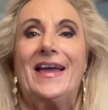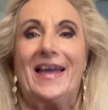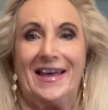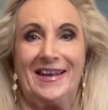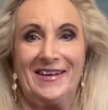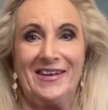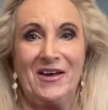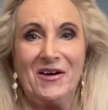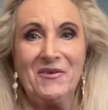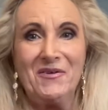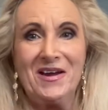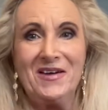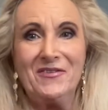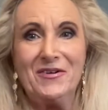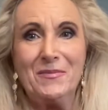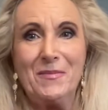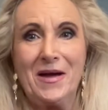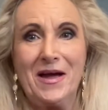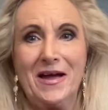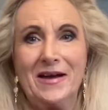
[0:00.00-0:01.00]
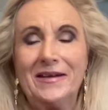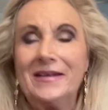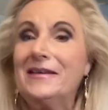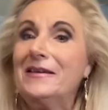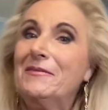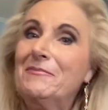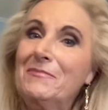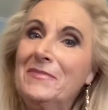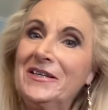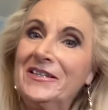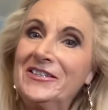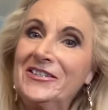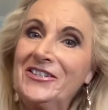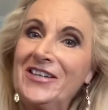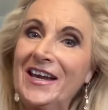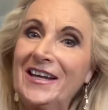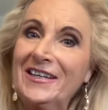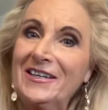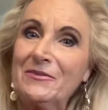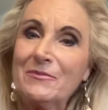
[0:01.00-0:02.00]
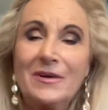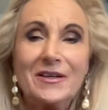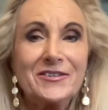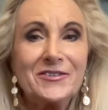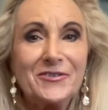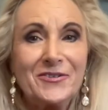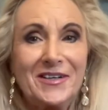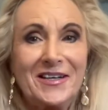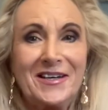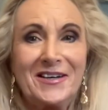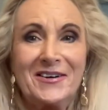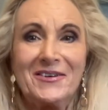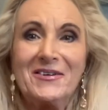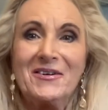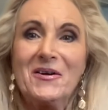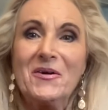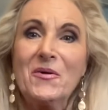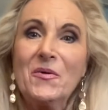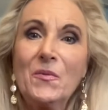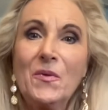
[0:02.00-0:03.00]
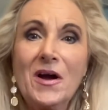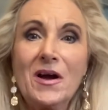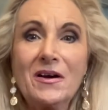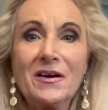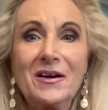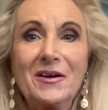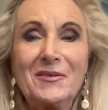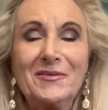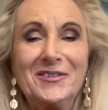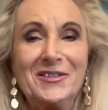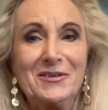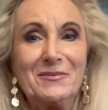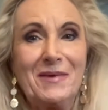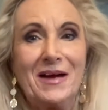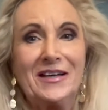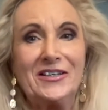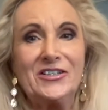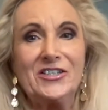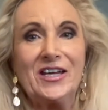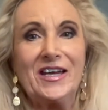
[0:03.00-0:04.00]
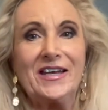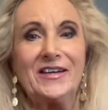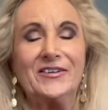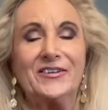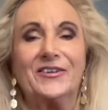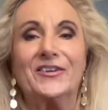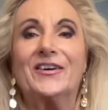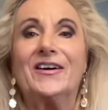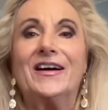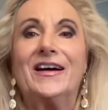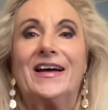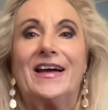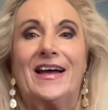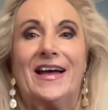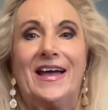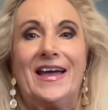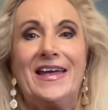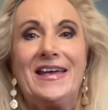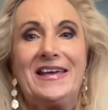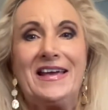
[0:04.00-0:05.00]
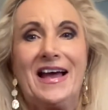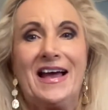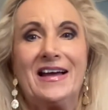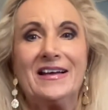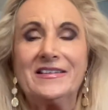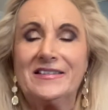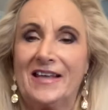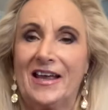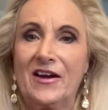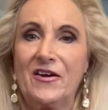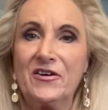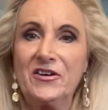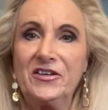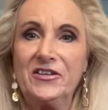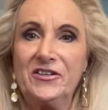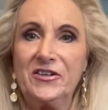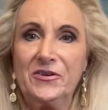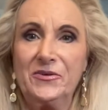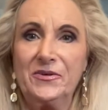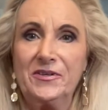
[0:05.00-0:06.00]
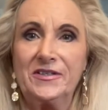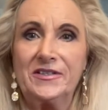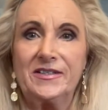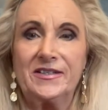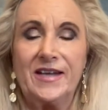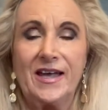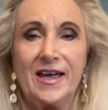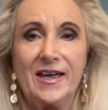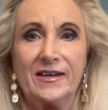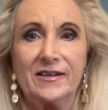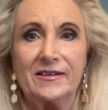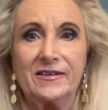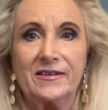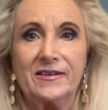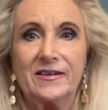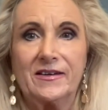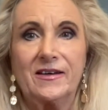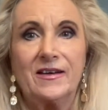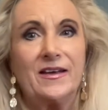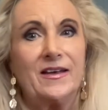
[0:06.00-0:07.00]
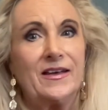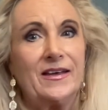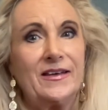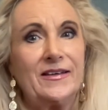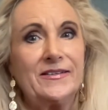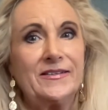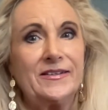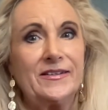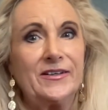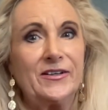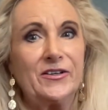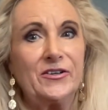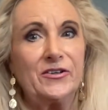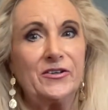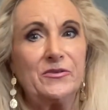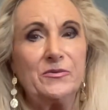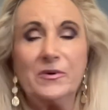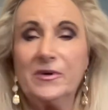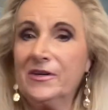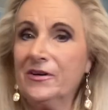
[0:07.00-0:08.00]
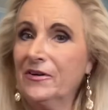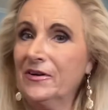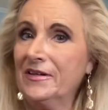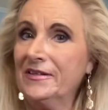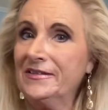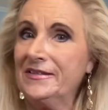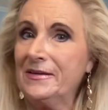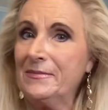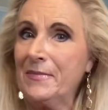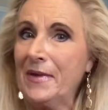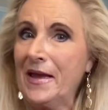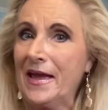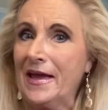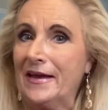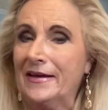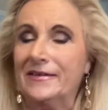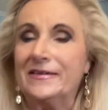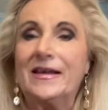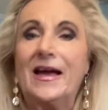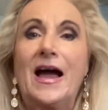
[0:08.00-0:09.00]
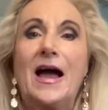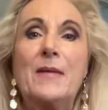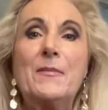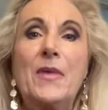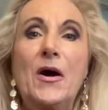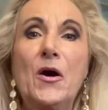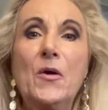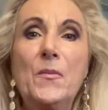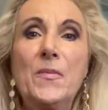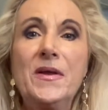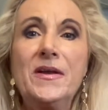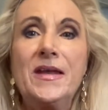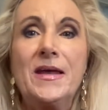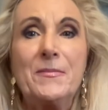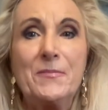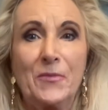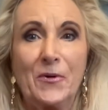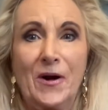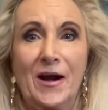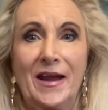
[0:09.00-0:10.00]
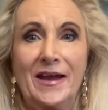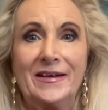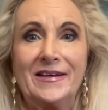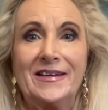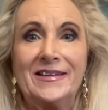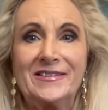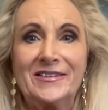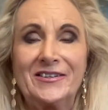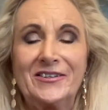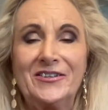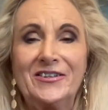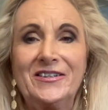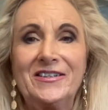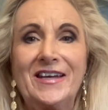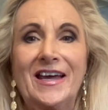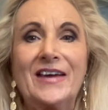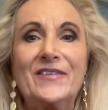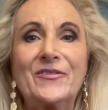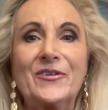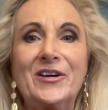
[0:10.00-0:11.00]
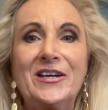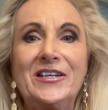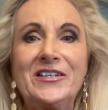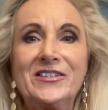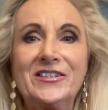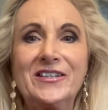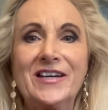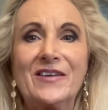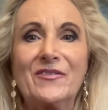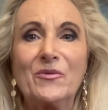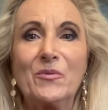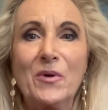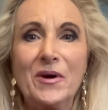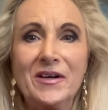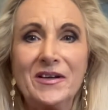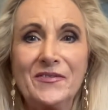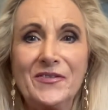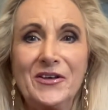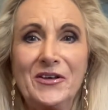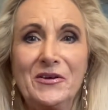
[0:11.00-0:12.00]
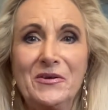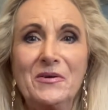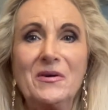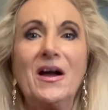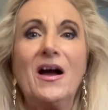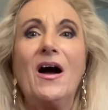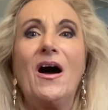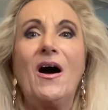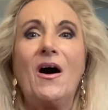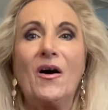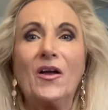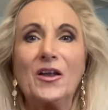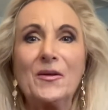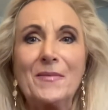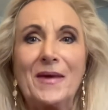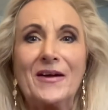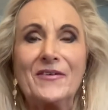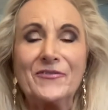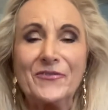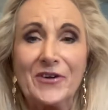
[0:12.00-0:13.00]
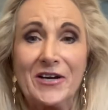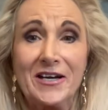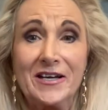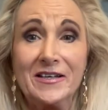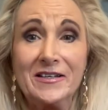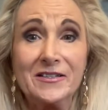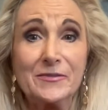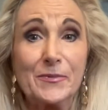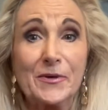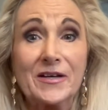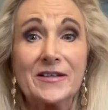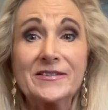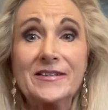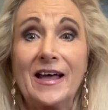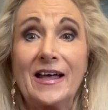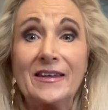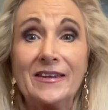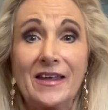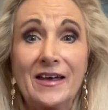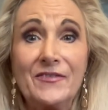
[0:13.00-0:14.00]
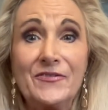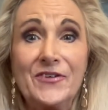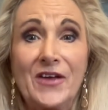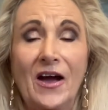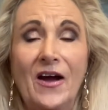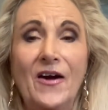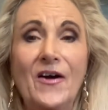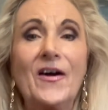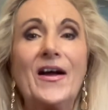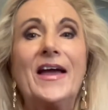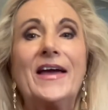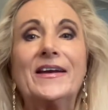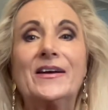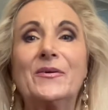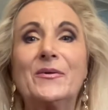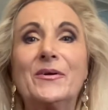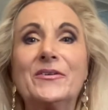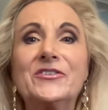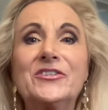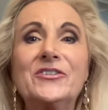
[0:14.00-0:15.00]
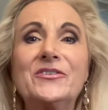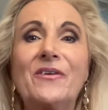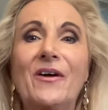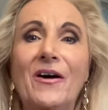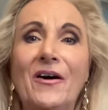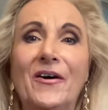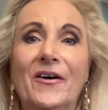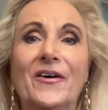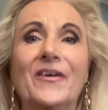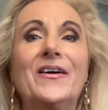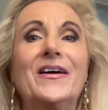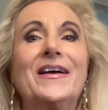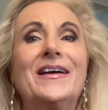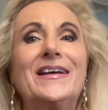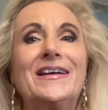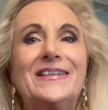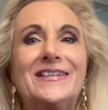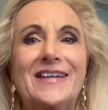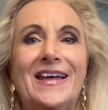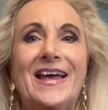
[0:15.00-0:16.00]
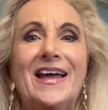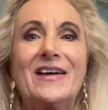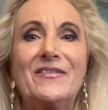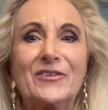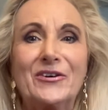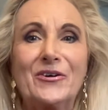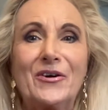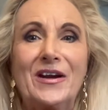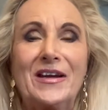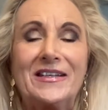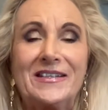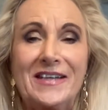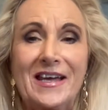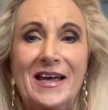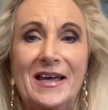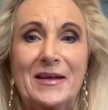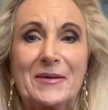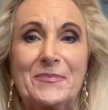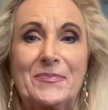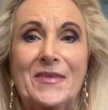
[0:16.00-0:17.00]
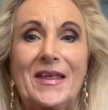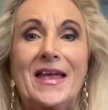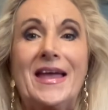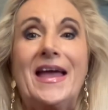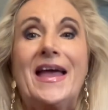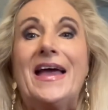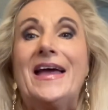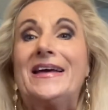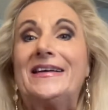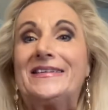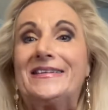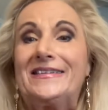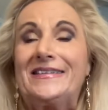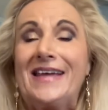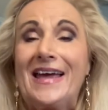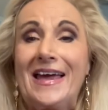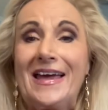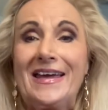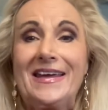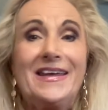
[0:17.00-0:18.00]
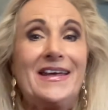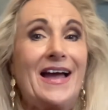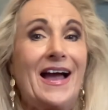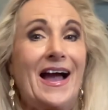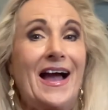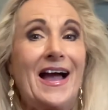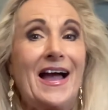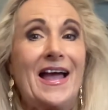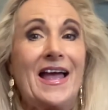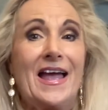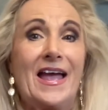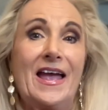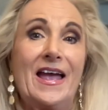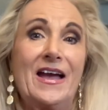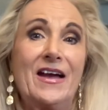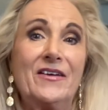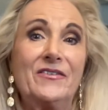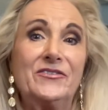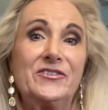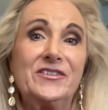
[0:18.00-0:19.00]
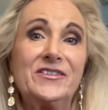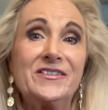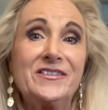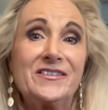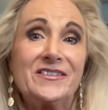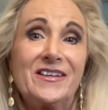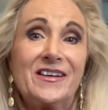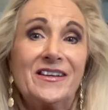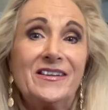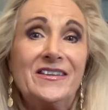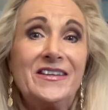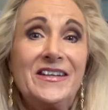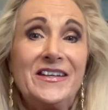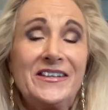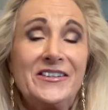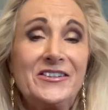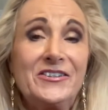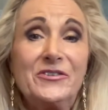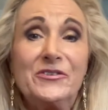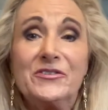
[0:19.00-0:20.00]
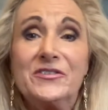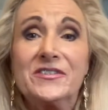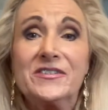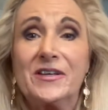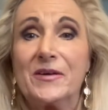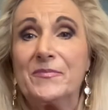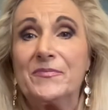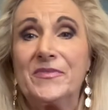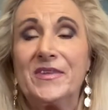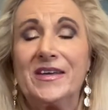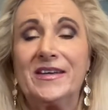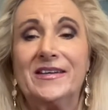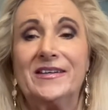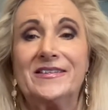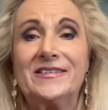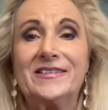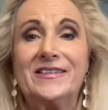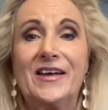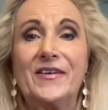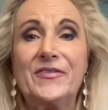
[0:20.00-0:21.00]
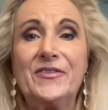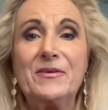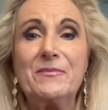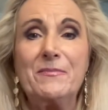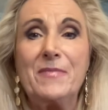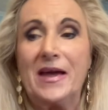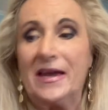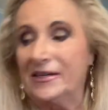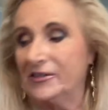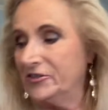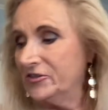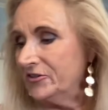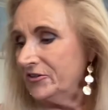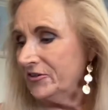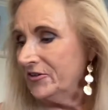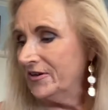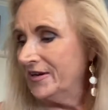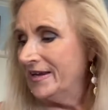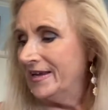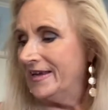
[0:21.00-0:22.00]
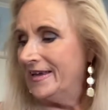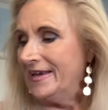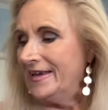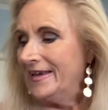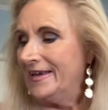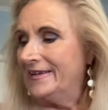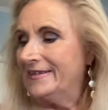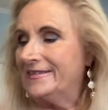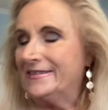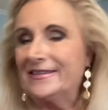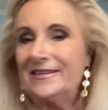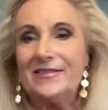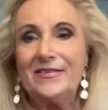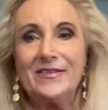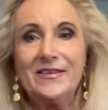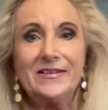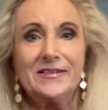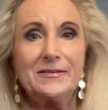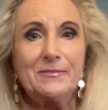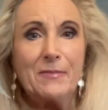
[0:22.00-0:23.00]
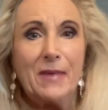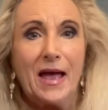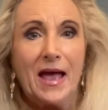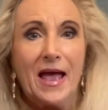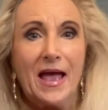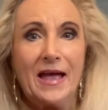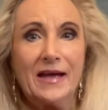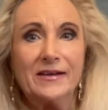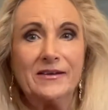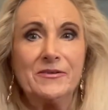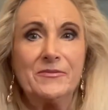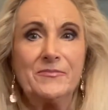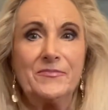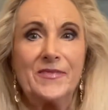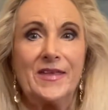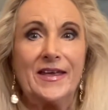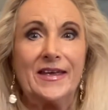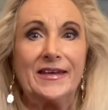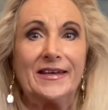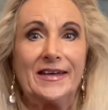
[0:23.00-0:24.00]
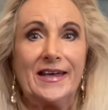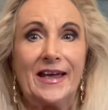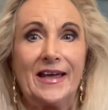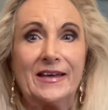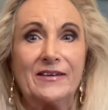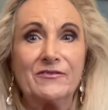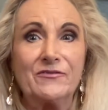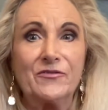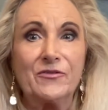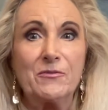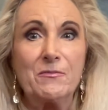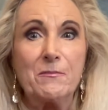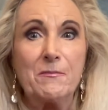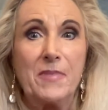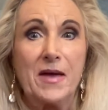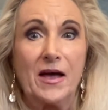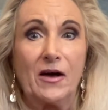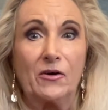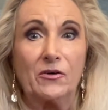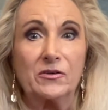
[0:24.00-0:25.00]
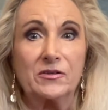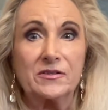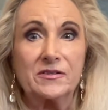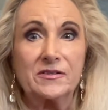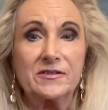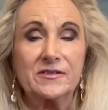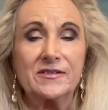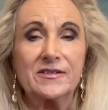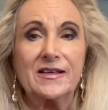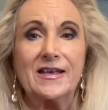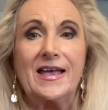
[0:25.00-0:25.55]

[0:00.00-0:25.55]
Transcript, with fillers: Hello everybody, Miss Jackie Russell here. Welcome to my channel. Hey guys, how are you doing today? Is it a good one or is it bad? I'm hoping and praying it's a good day for each and every one of you, all of my friends, because I love y'all and I want you all to have a great day. Today I have just a little something. It's nothing major. It's in this bag. It came from Belk's.